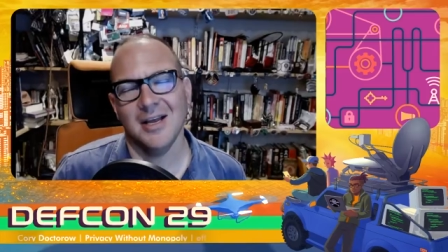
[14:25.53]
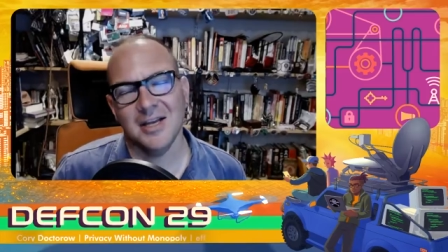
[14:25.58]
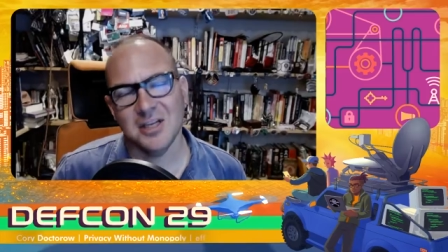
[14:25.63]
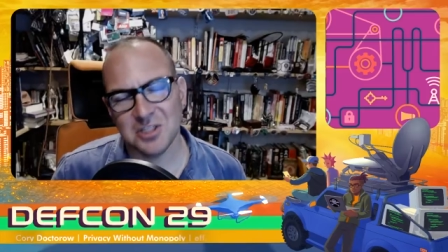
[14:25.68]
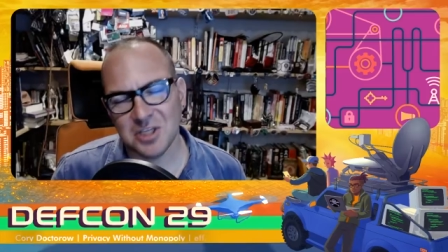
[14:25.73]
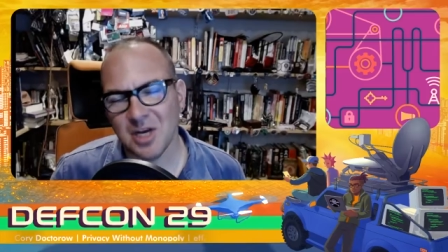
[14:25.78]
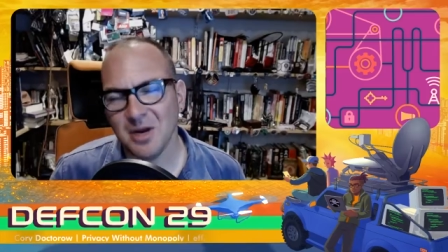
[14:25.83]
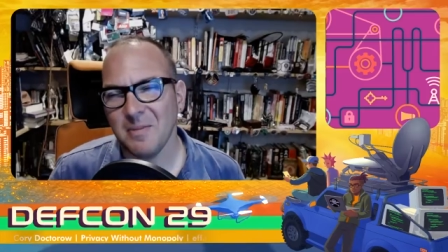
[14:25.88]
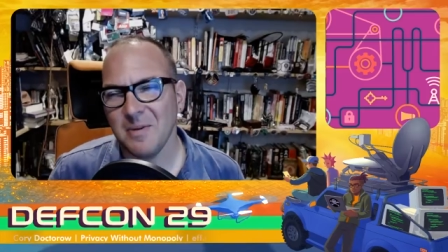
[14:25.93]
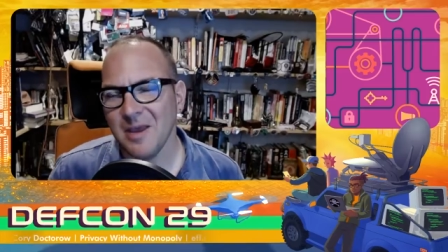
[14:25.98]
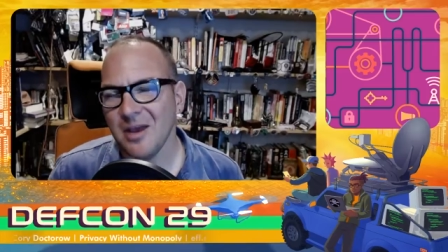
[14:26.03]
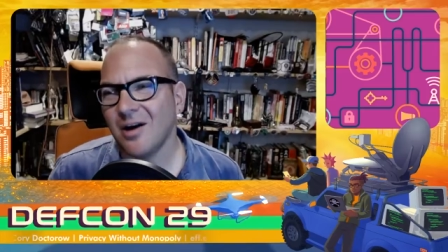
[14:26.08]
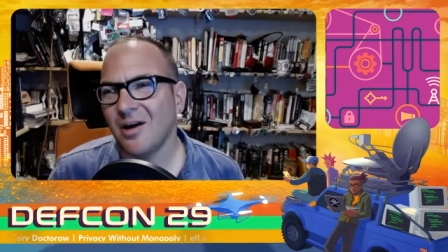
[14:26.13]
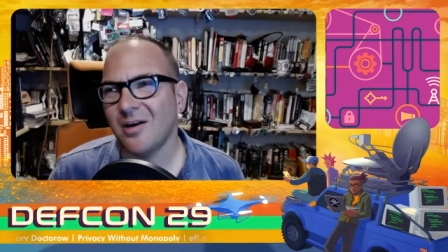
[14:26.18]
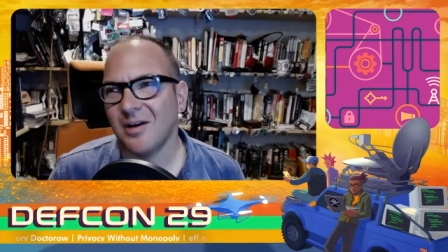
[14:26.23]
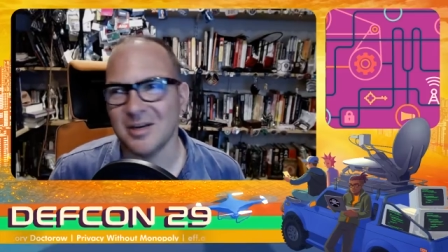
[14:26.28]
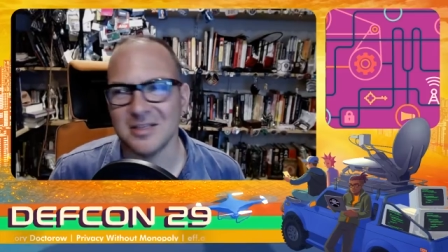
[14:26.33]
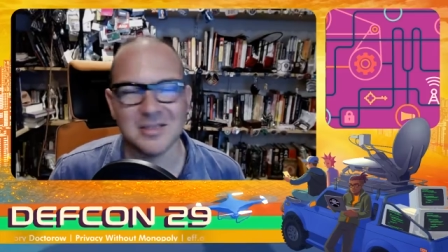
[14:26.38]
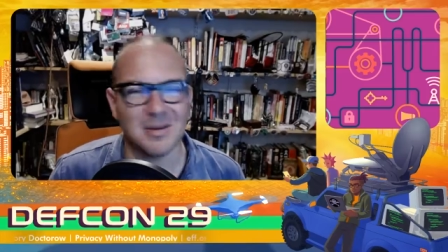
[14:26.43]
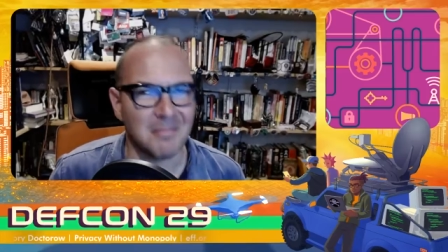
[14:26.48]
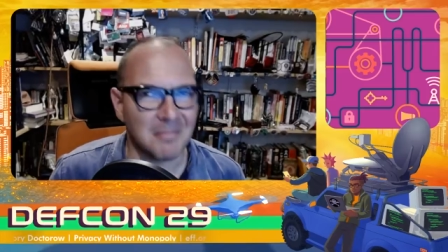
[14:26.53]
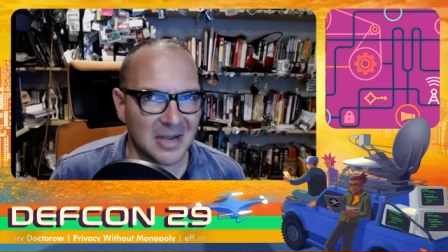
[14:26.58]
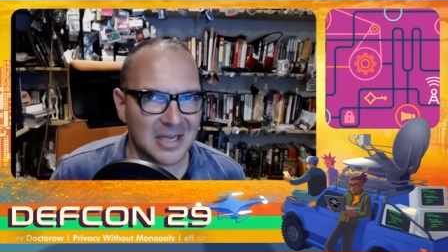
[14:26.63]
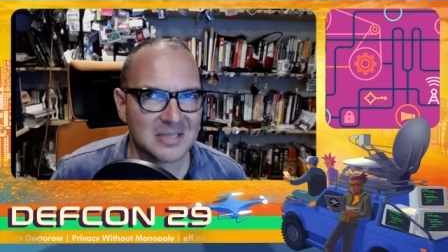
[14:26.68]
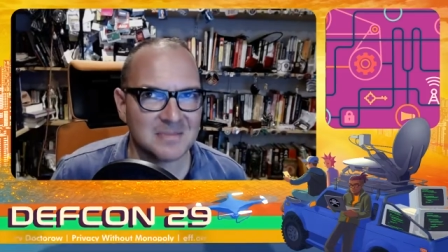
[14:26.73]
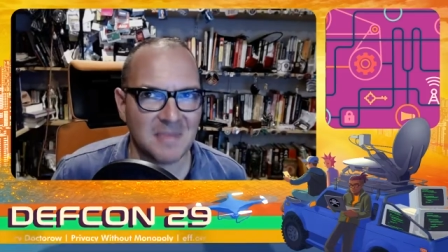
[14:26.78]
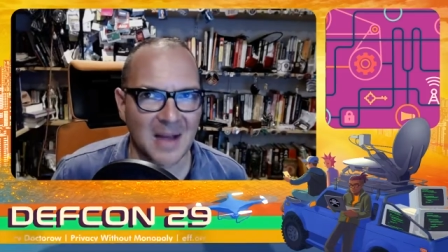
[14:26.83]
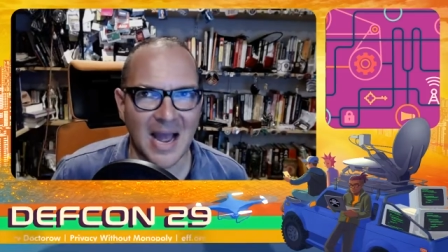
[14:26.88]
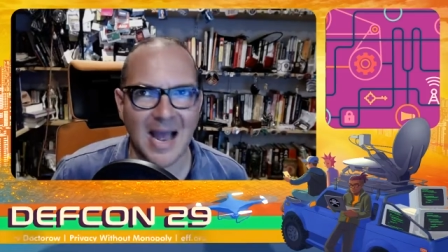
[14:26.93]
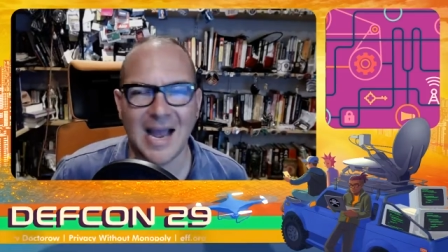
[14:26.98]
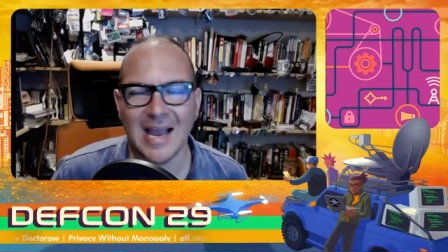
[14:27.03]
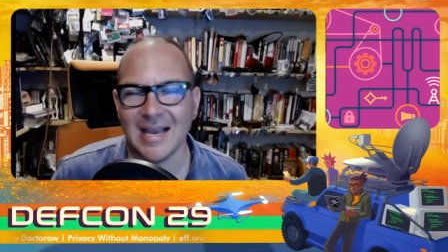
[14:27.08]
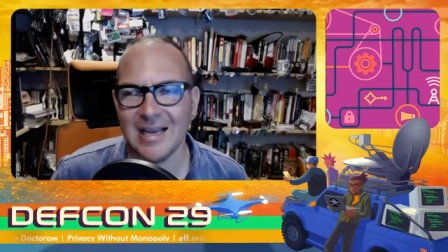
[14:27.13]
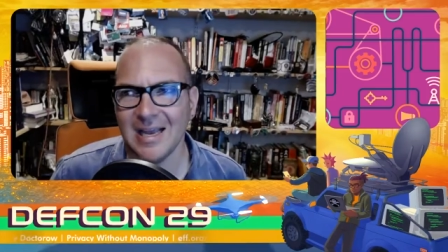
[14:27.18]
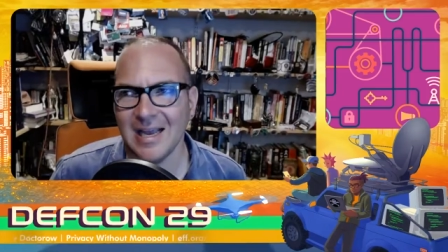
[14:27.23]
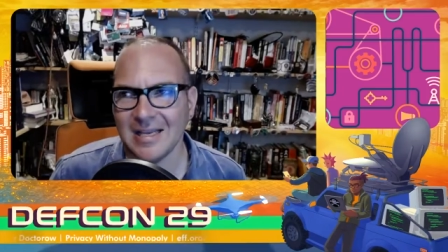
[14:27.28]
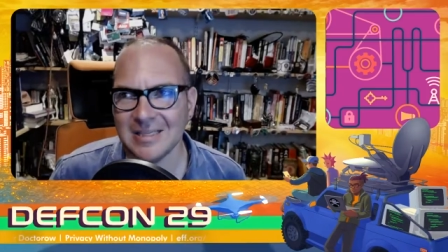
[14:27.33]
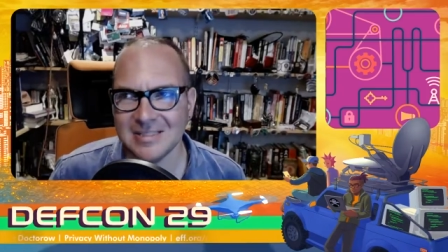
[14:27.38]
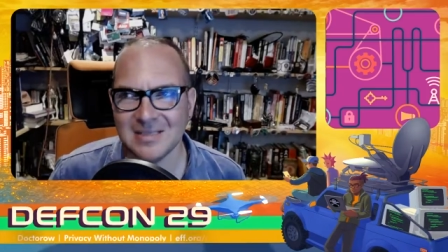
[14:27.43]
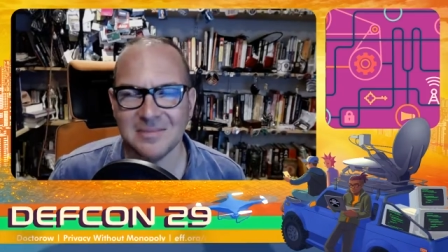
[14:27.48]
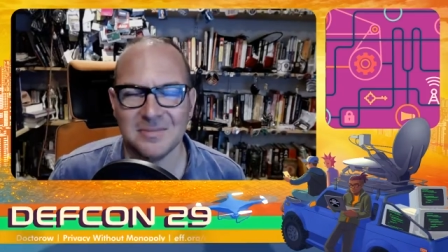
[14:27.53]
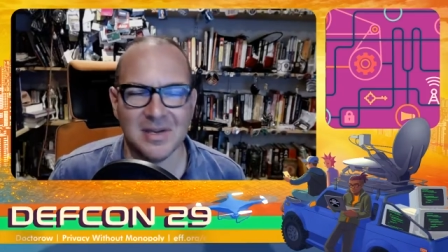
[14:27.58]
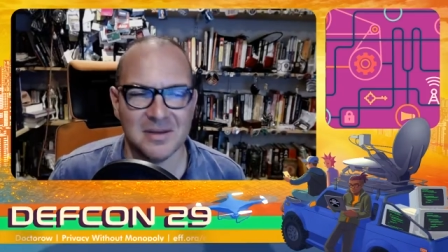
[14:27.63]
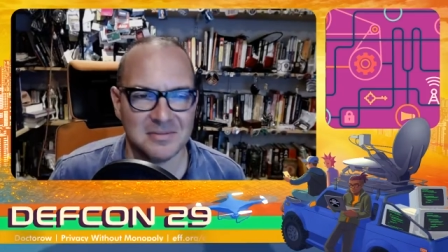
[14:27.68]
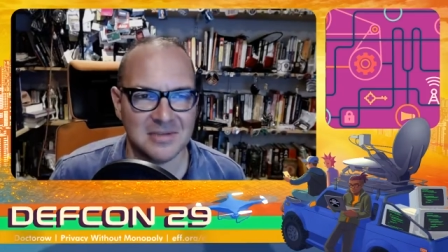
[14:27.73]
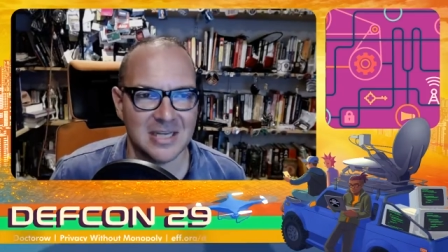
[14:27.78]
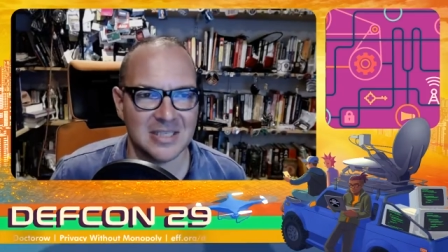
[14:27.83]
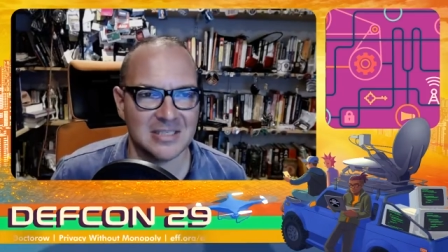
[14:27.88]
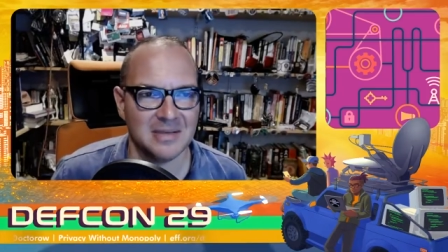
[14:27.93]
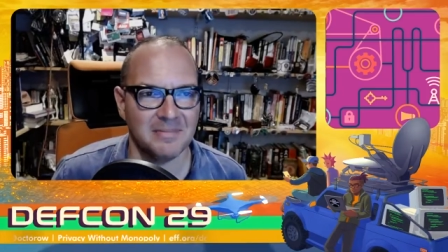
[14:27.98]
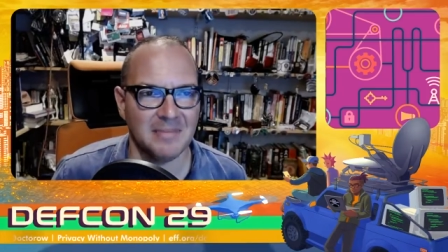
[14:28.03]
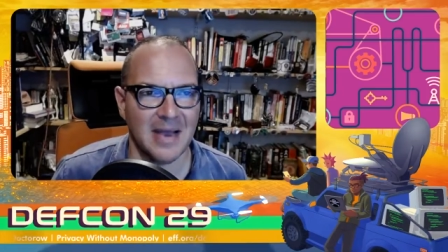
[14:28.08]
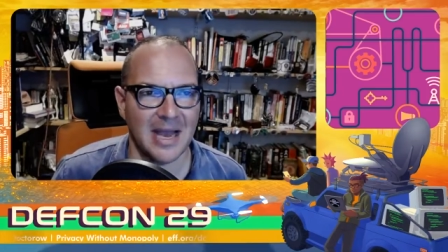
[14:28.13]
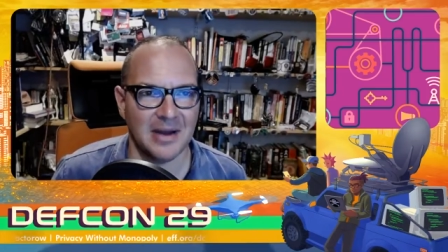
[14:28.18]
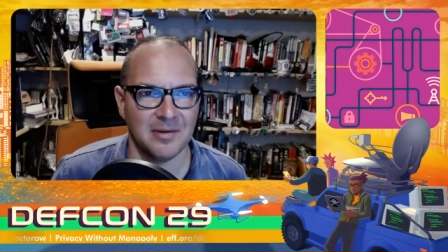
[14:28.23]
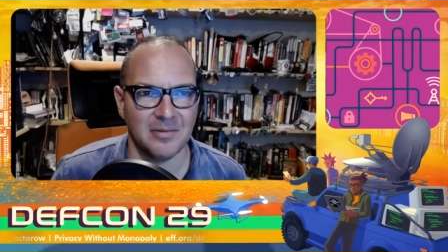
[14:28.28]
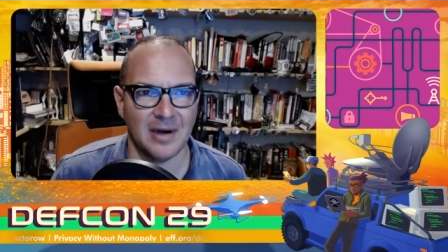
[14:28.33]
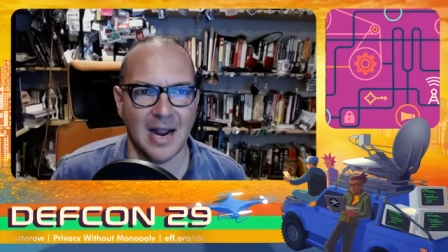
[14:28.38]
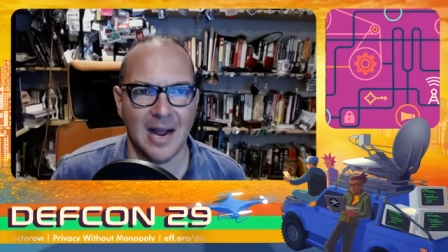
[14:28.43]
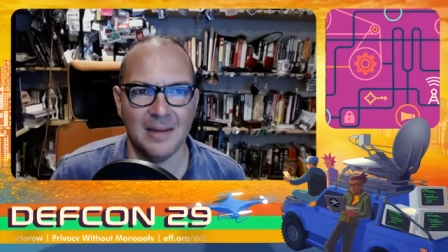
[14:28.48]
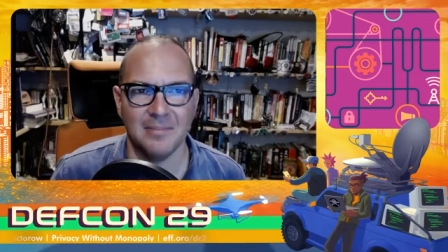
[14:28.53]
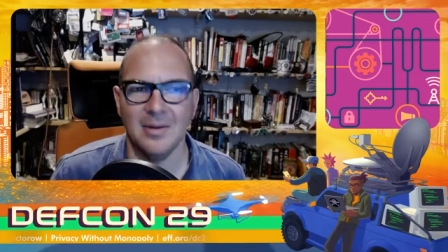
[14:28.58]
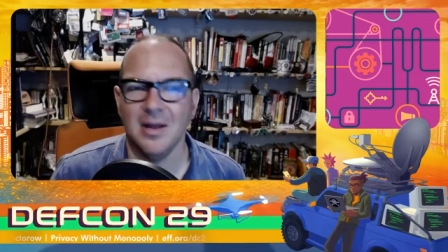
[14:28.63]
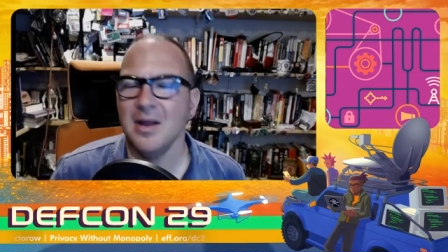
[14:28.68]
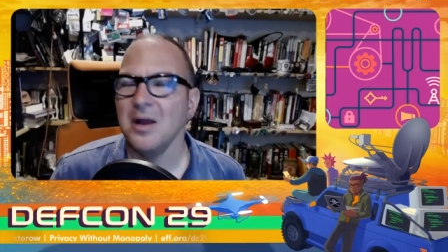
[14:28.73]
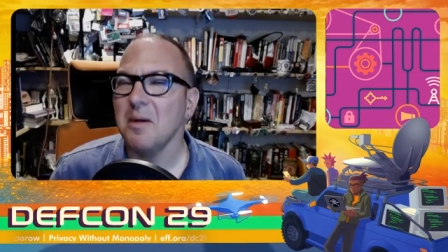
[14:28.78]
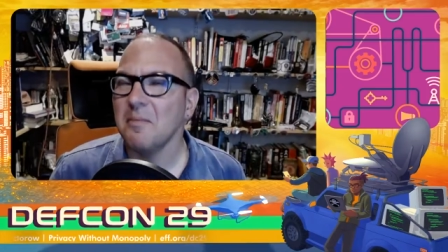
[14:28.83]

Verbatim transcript: GDPR, it's a mixed bag. It sometimes gets a bad rap.